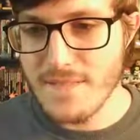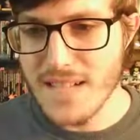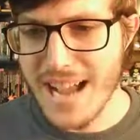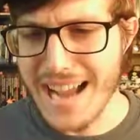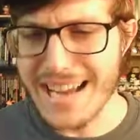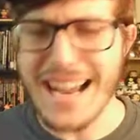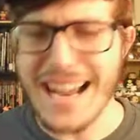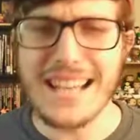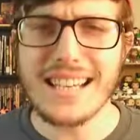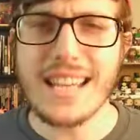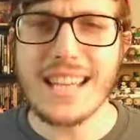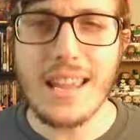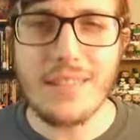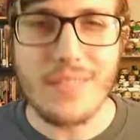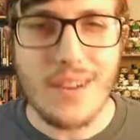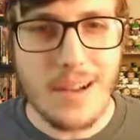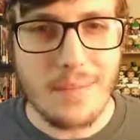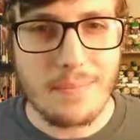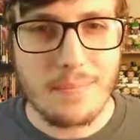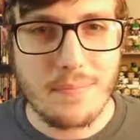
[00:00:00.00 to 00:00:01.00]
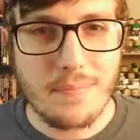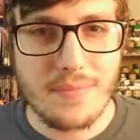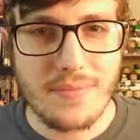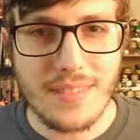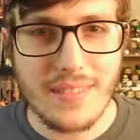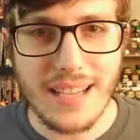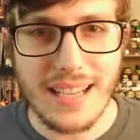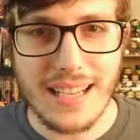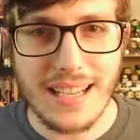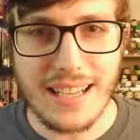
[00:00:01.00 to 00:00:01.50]
I kind of gave up.
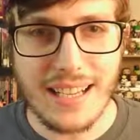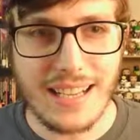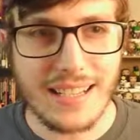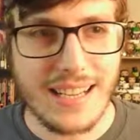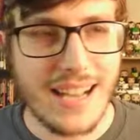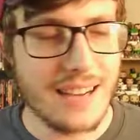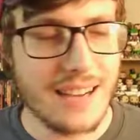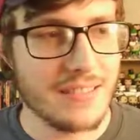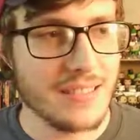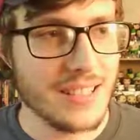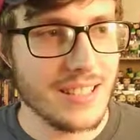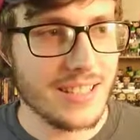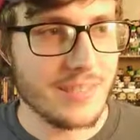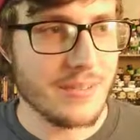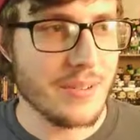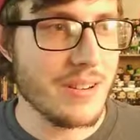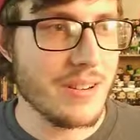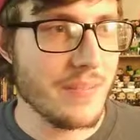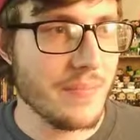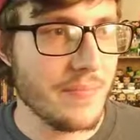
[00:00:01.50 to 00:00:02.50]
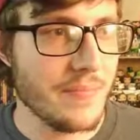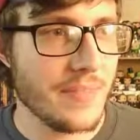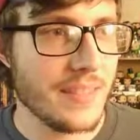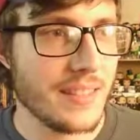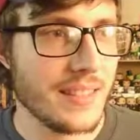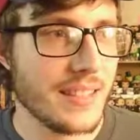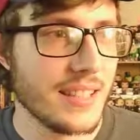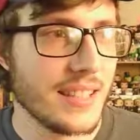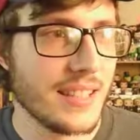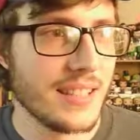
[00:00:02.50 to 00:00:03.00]
I kind of realized, well,
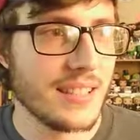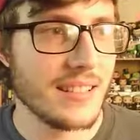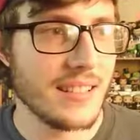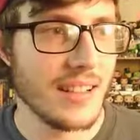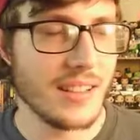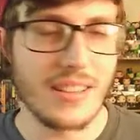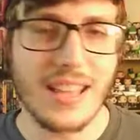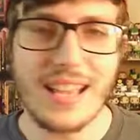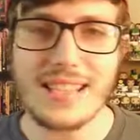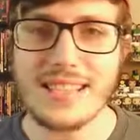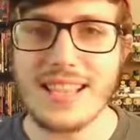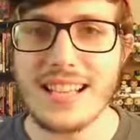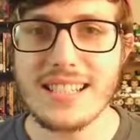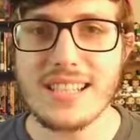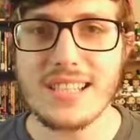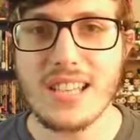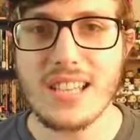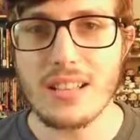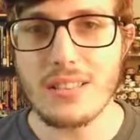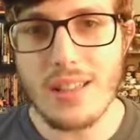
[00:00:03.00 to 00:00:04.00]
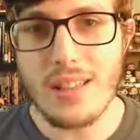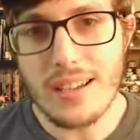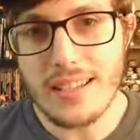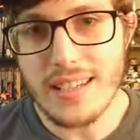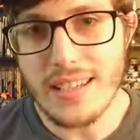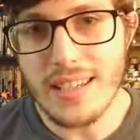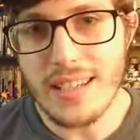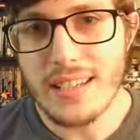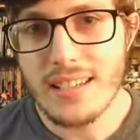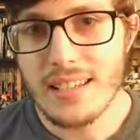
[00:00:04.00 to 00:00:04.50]
unless I just get
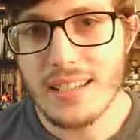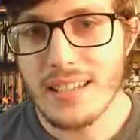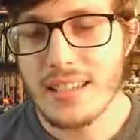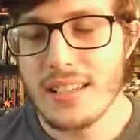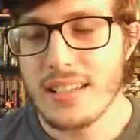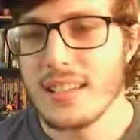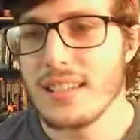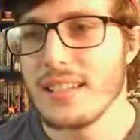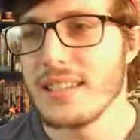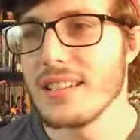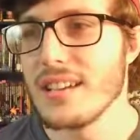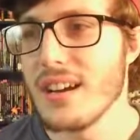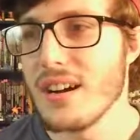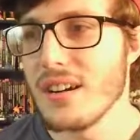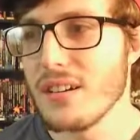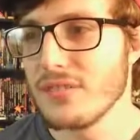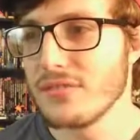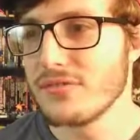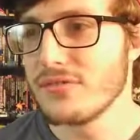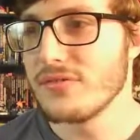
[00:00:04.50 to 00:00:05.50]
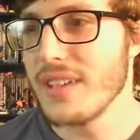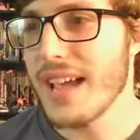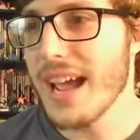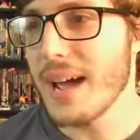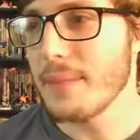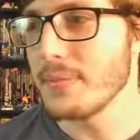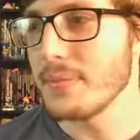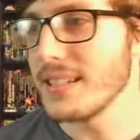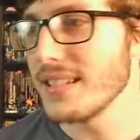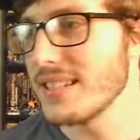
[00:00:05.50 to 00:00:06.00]
lucky, if I
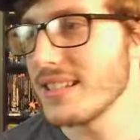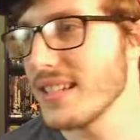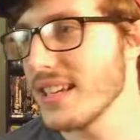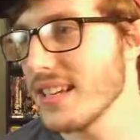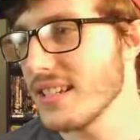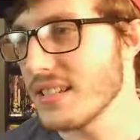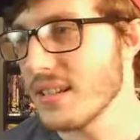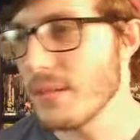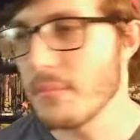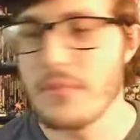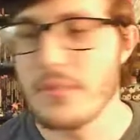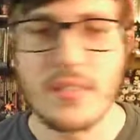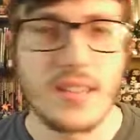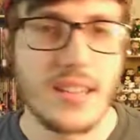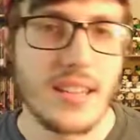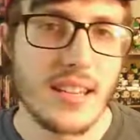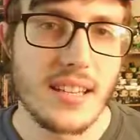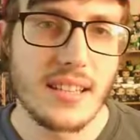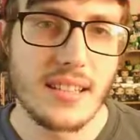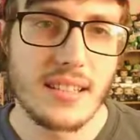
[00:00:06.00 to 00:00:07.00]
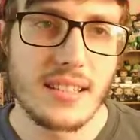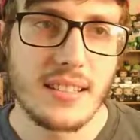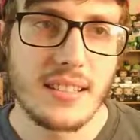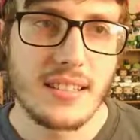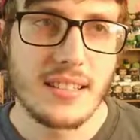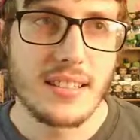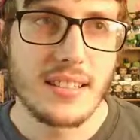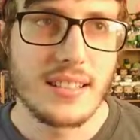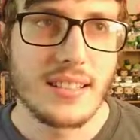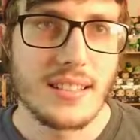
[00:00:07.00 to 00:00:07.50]
happen to see something
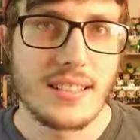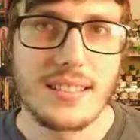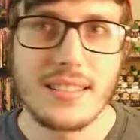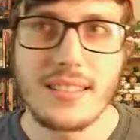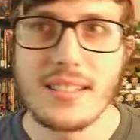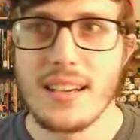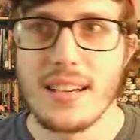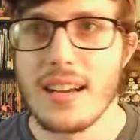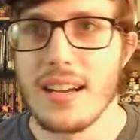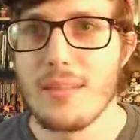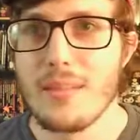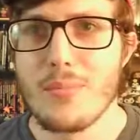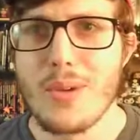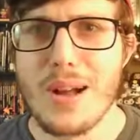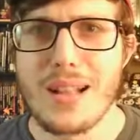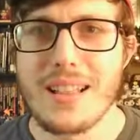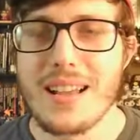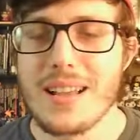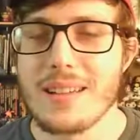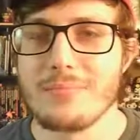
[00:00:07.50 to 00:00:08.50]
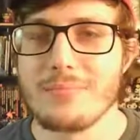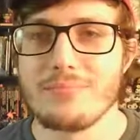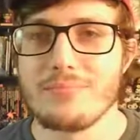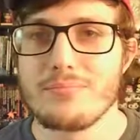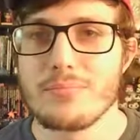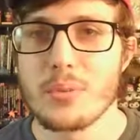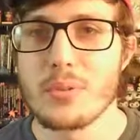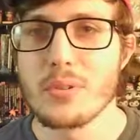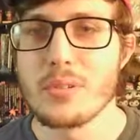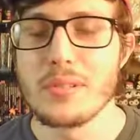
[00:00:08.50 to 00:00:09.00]
while I'm
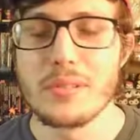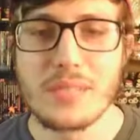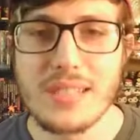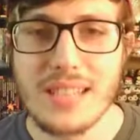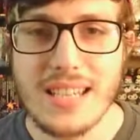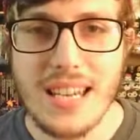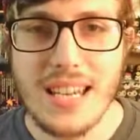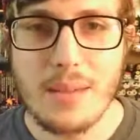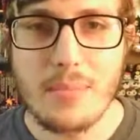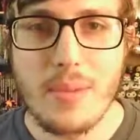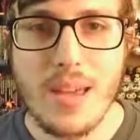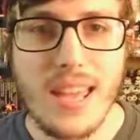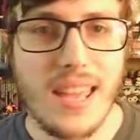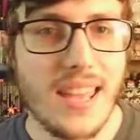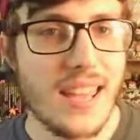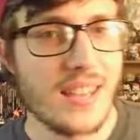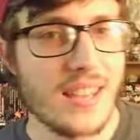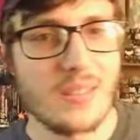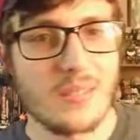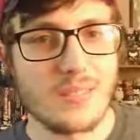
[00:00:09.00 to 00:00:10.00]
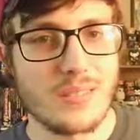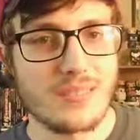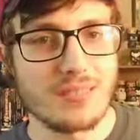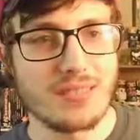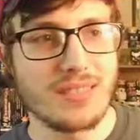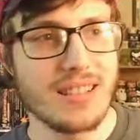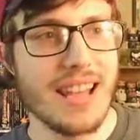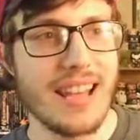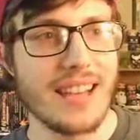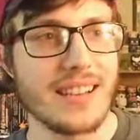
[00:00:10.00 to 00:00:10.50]
perusing eBay or
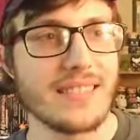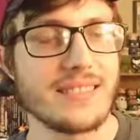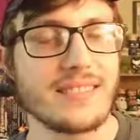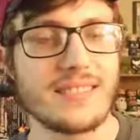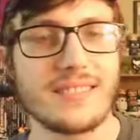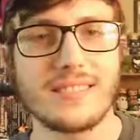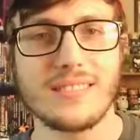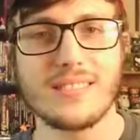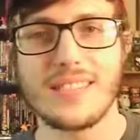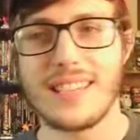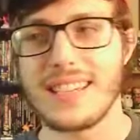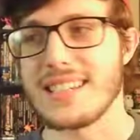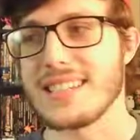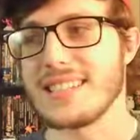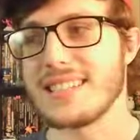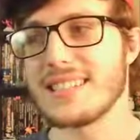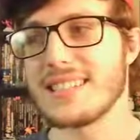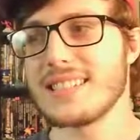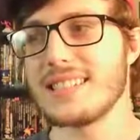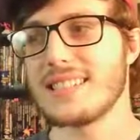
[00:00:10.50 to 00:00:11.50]
at like a